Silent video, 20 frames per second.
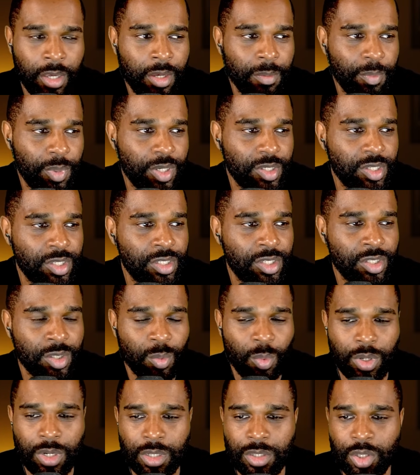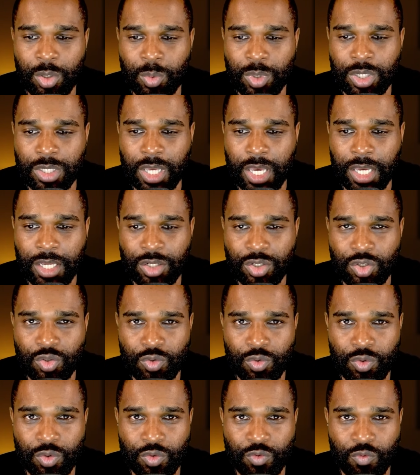Because he doesn't want to do a King
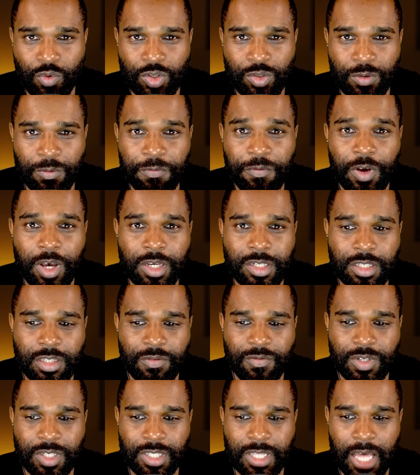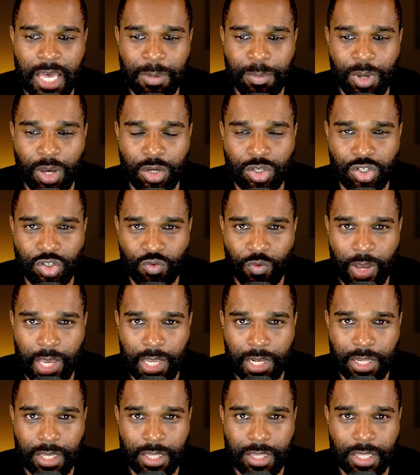George Russell, first of his name, at
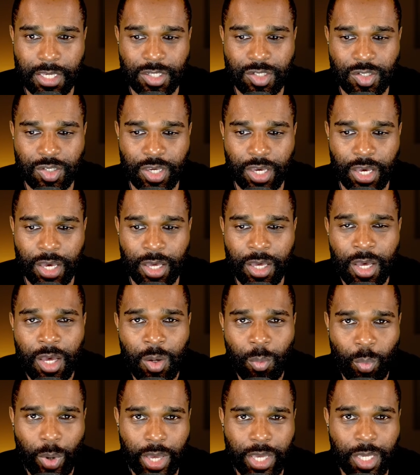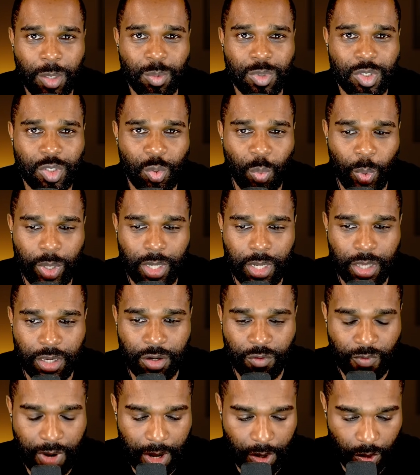Australia this year, where he was twiddling
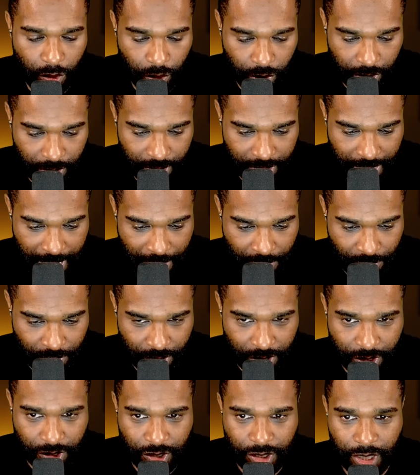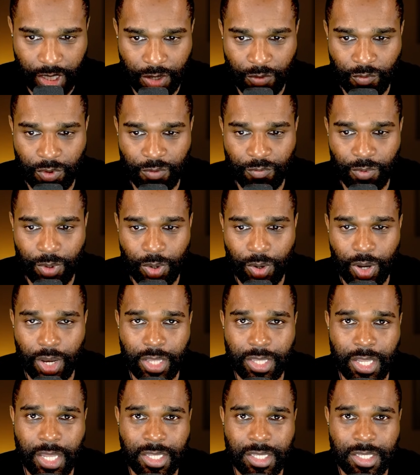around looking down at the steering wheel
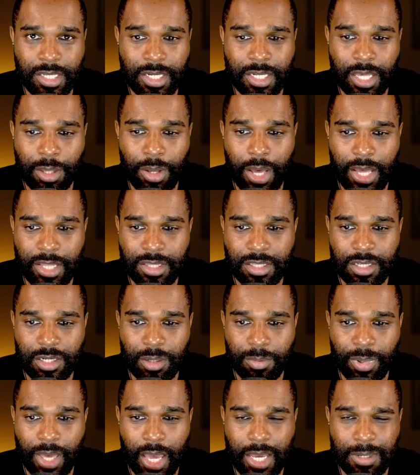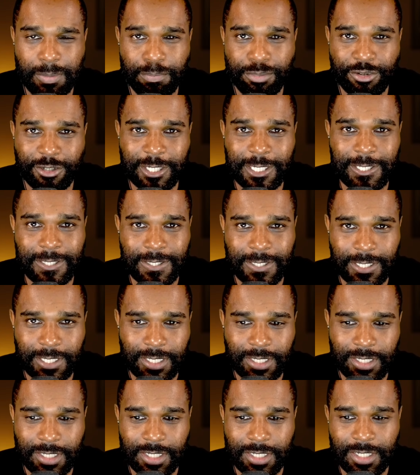and then ended up getting brake
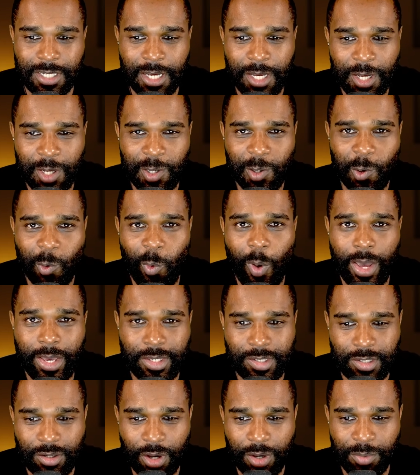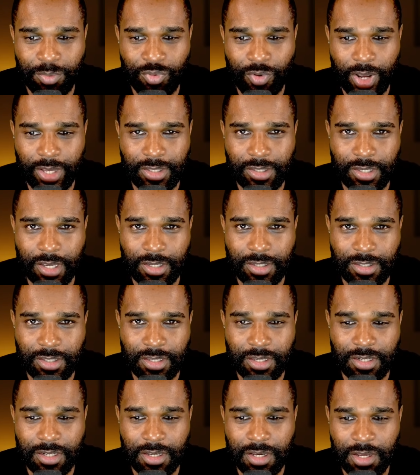tested, quasi brake
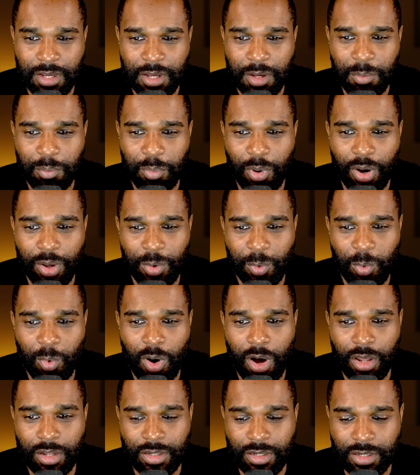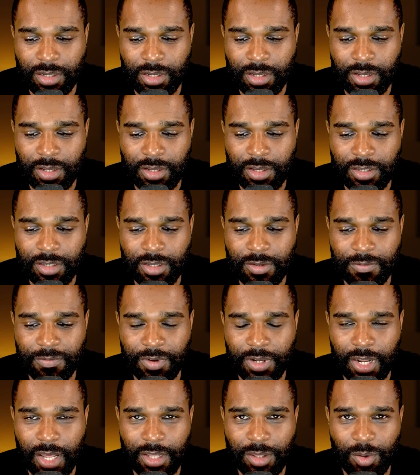tested, by one
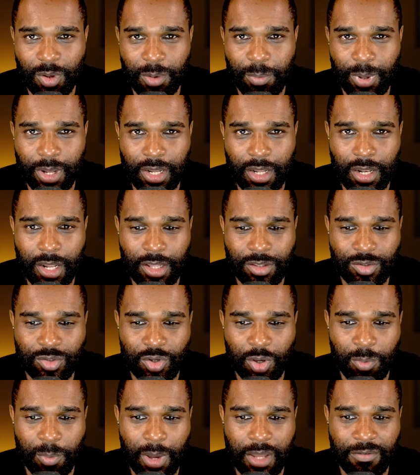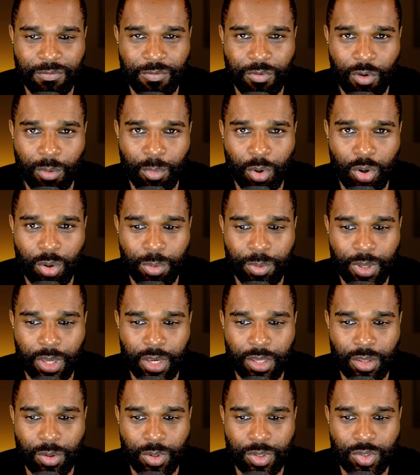Fernando El Panalonso, a man from
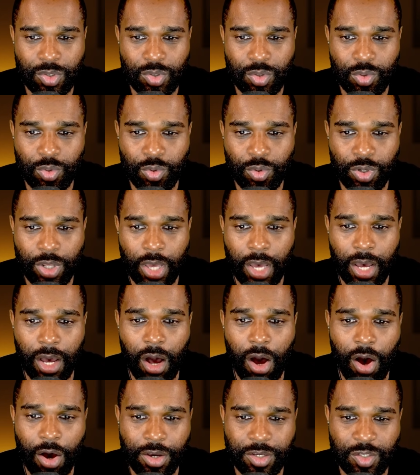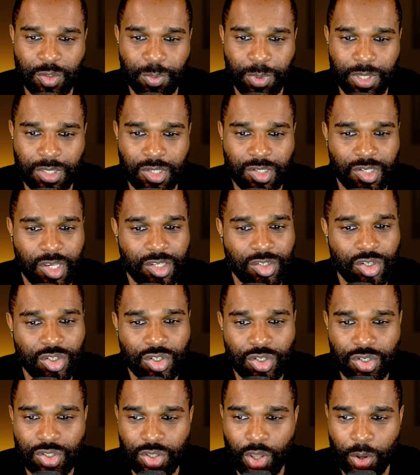Oviedo, Astoria. At high speeds, he says, you
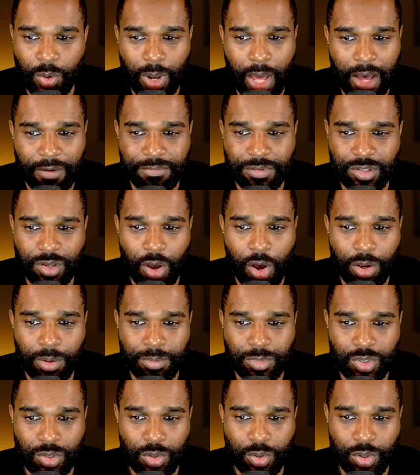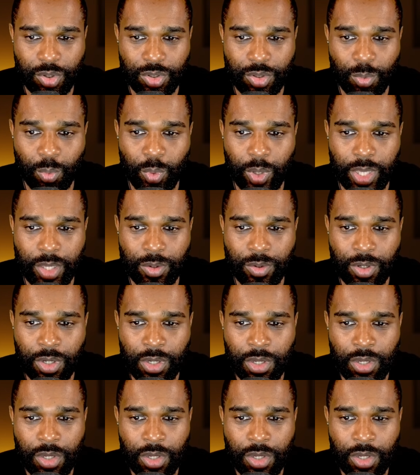just don't have time to look at the wheel.